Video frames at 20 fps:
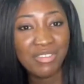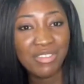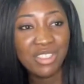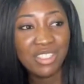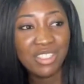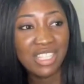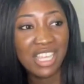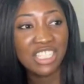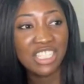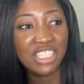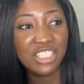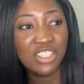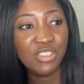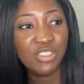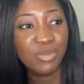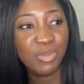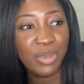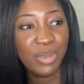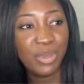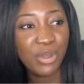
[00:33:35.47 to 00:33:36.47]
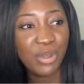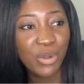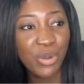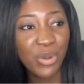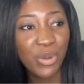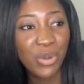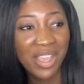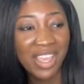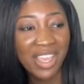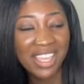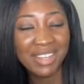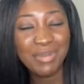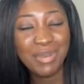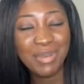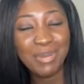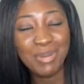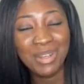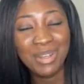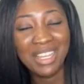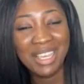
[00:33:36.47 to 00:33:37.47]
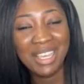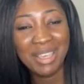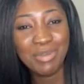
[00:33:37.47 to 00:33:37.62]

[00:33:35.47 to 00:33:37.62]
I've used Achieve Payroll, and people are